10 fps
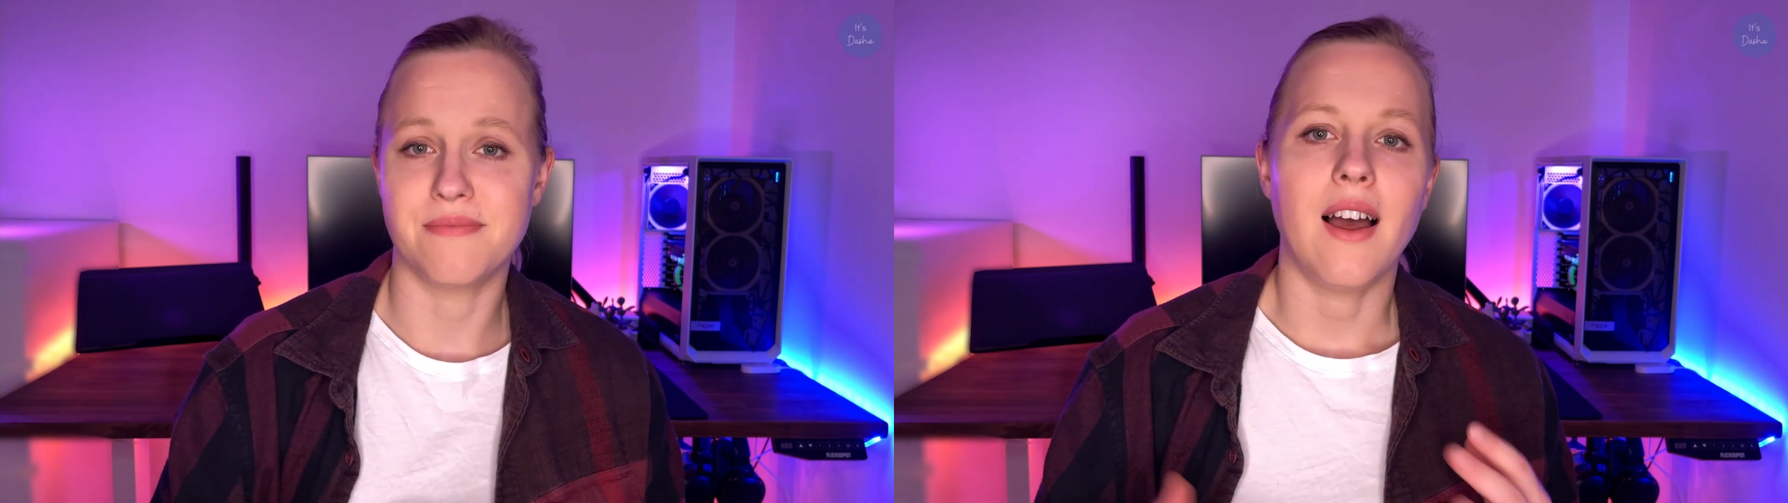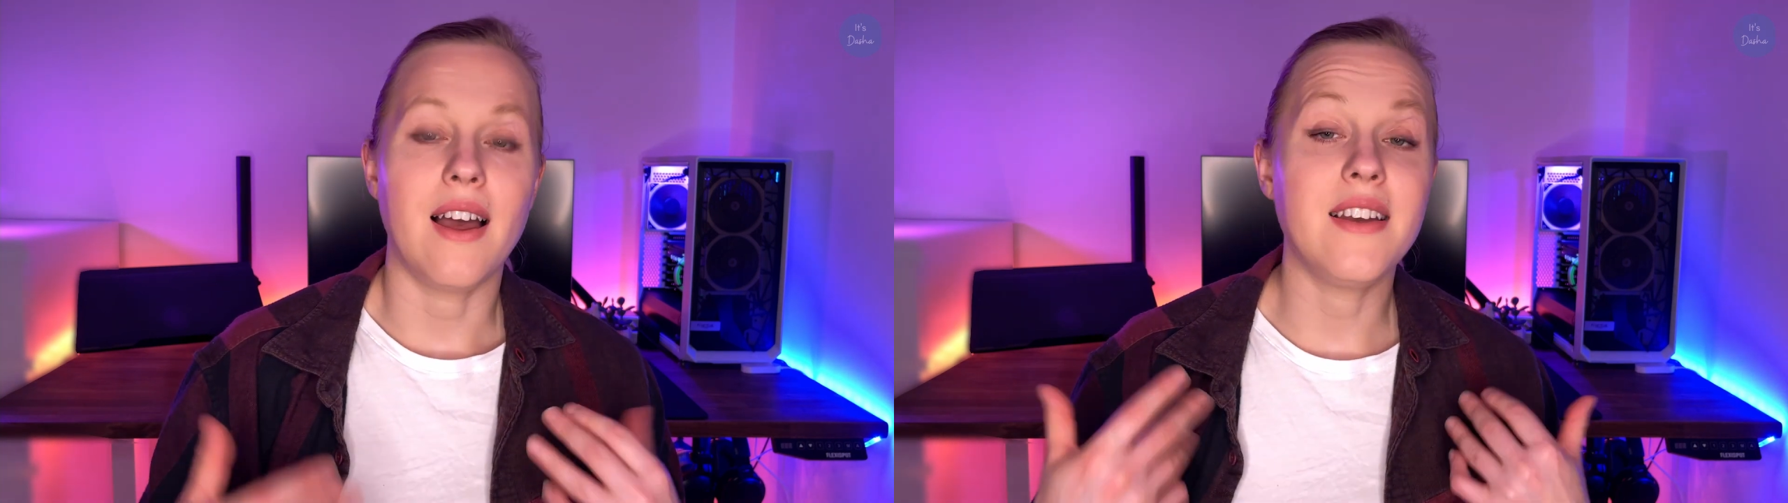
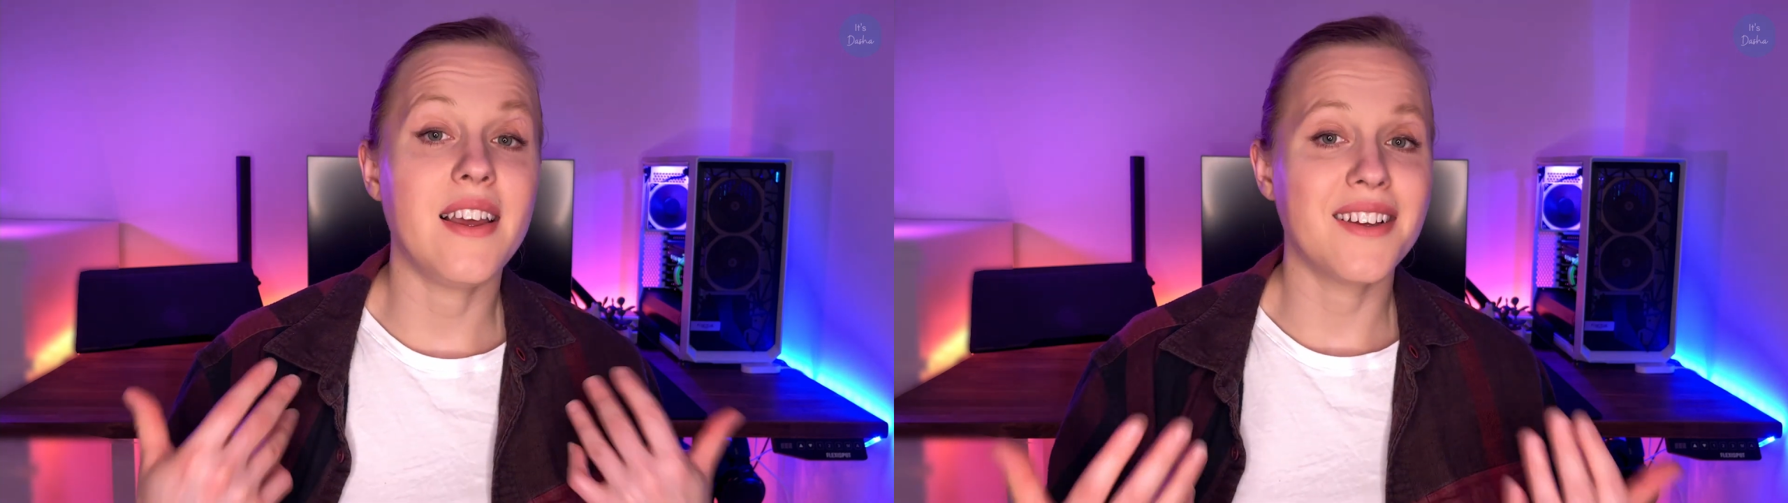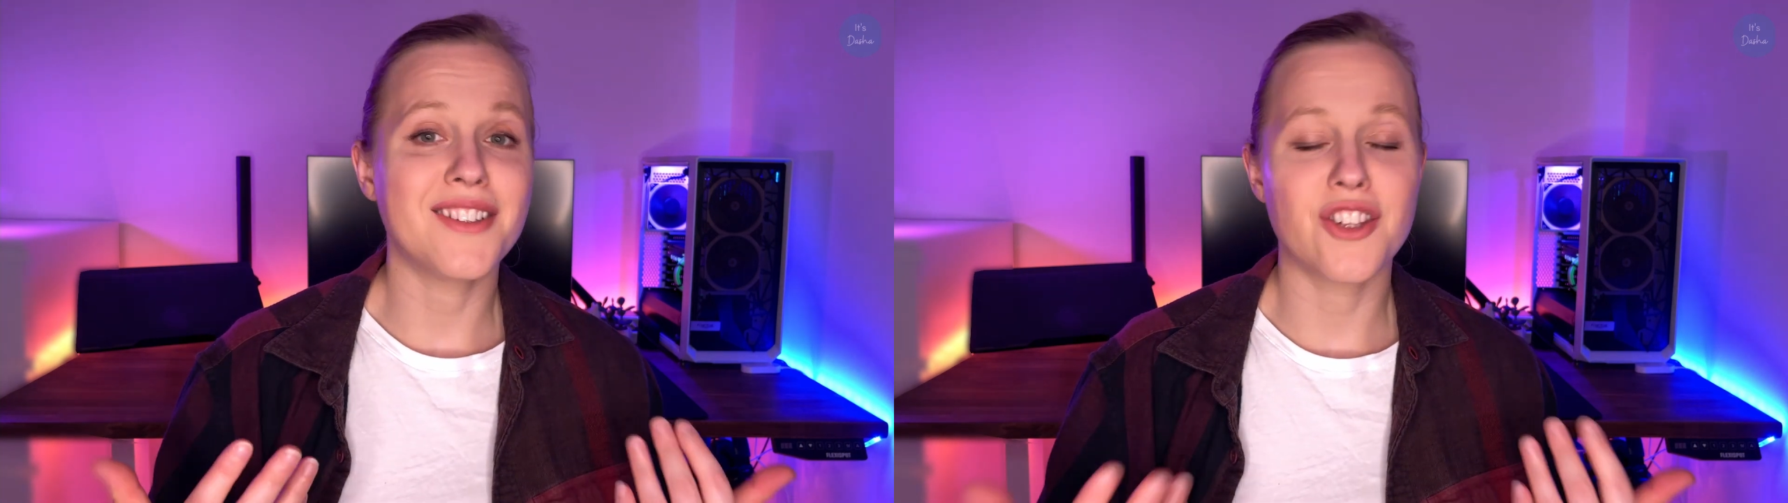An
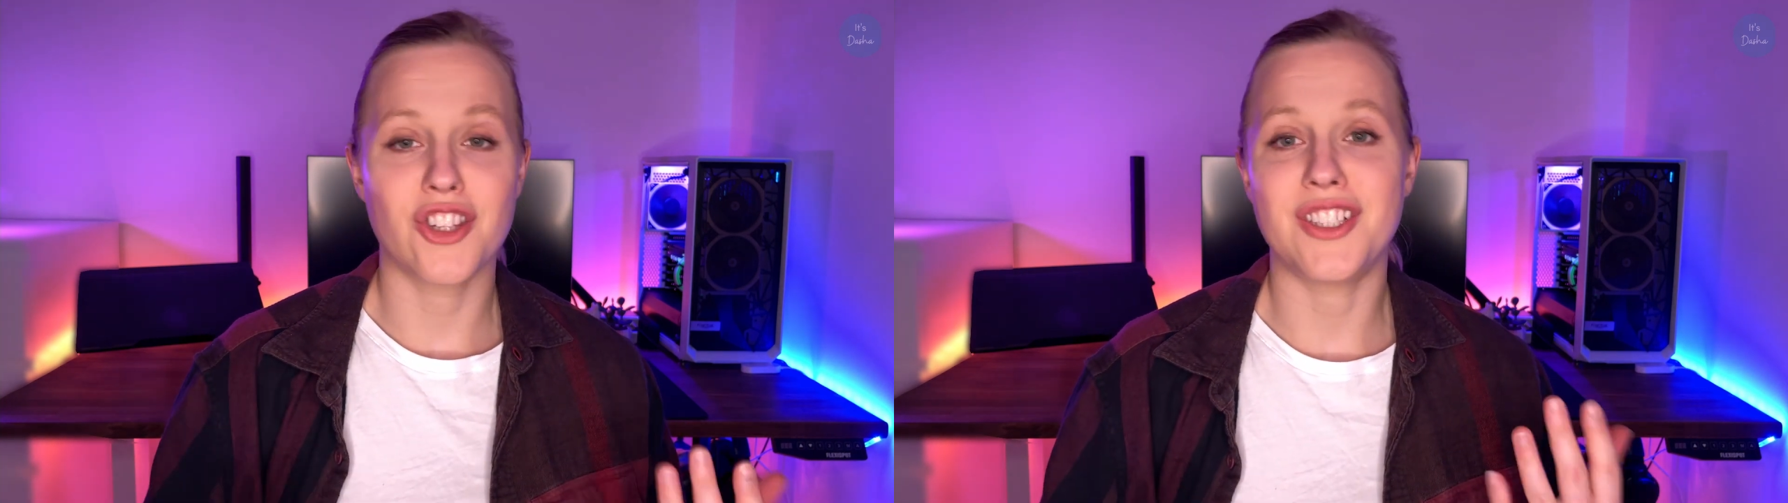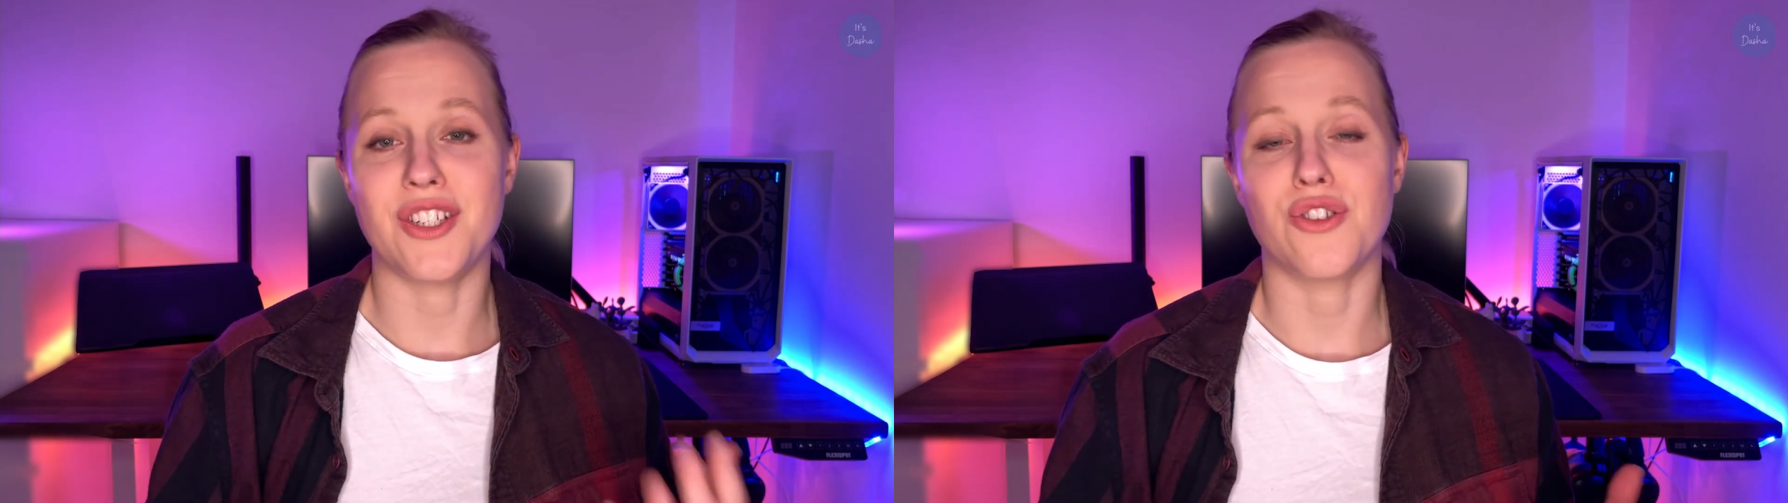
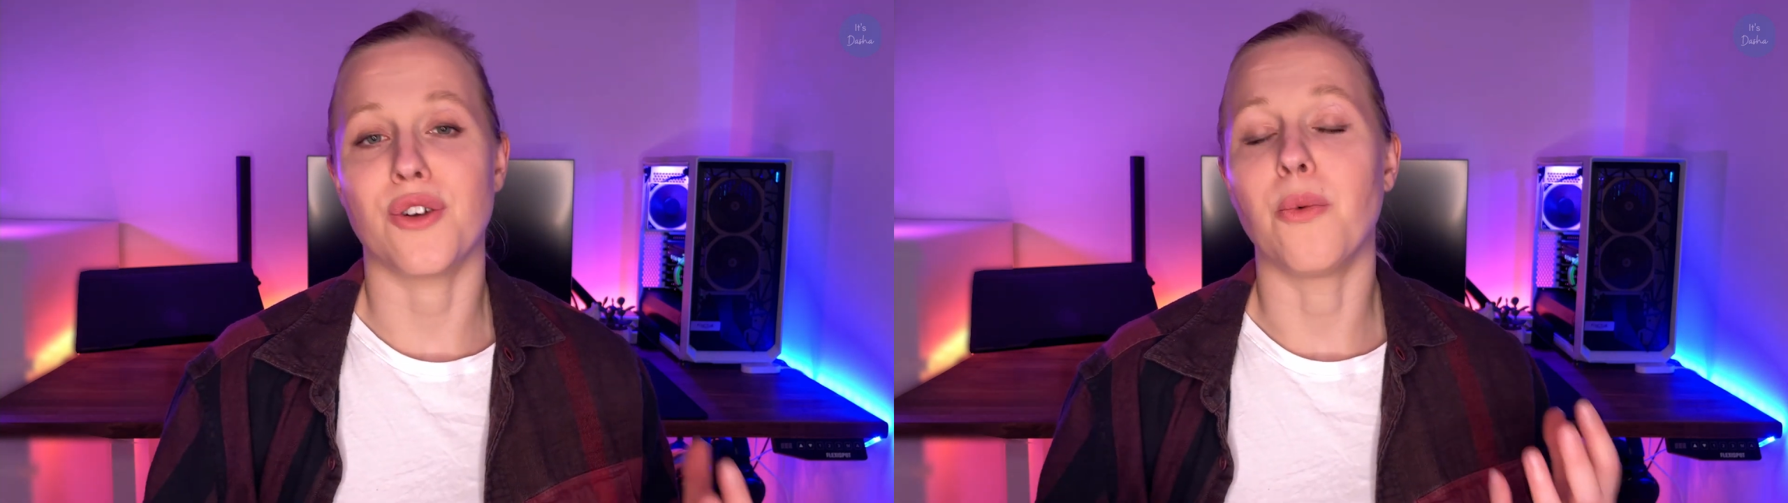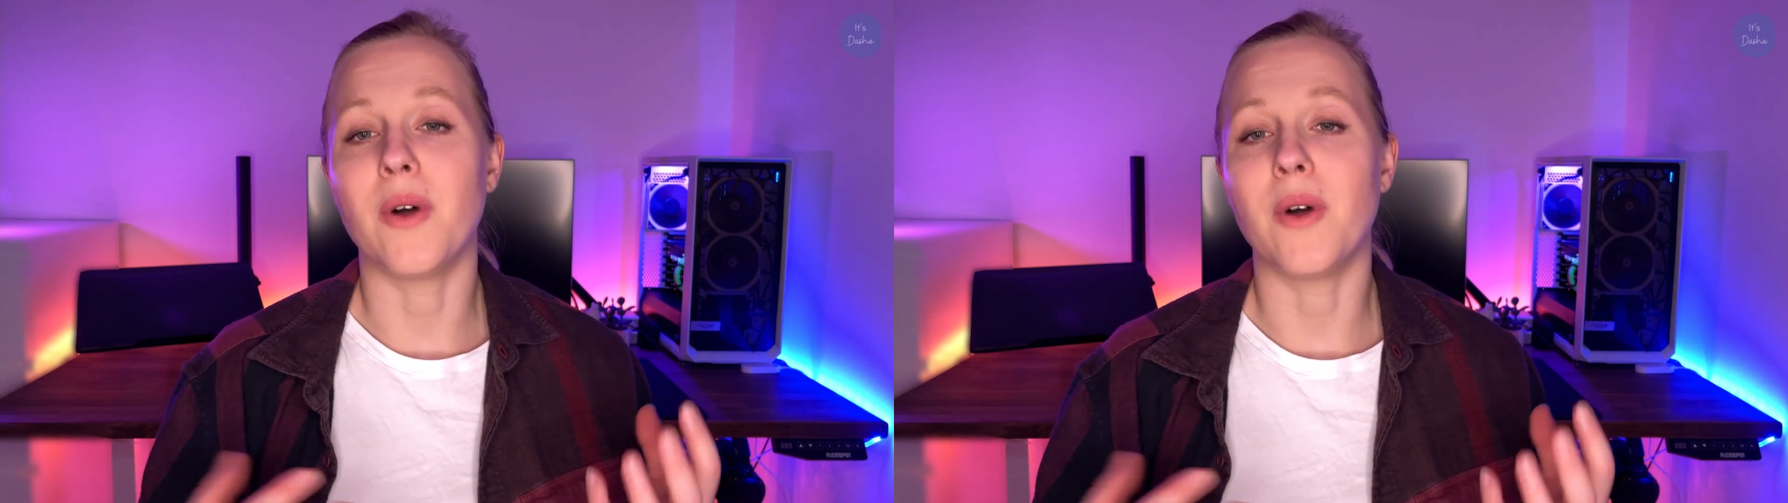English teacher